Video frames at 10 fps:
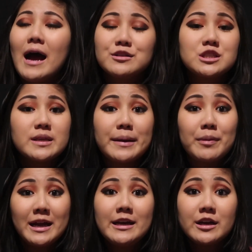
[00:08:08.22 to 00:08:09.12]
I was just like
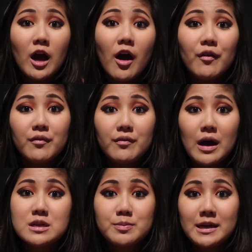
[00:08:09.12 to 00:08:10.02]
planning to go.
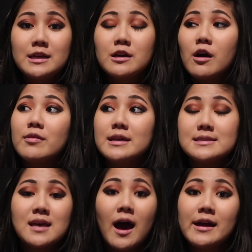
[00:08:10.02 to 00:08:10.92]
I was planning to go the
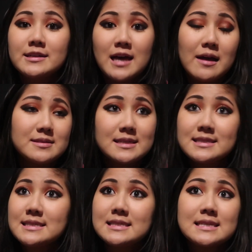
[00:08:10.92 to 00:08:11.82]
entire time
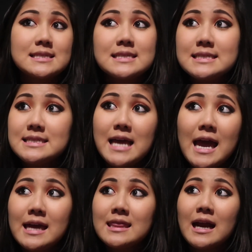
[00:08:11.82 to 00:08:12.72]
since the
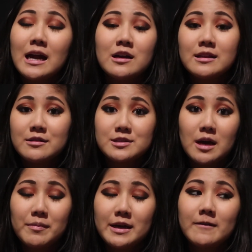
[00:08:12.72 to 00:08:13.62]
day that I heard that he was
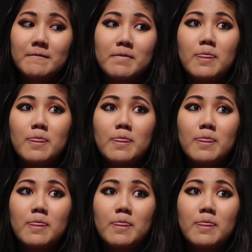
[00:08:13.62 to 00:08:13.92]
coming.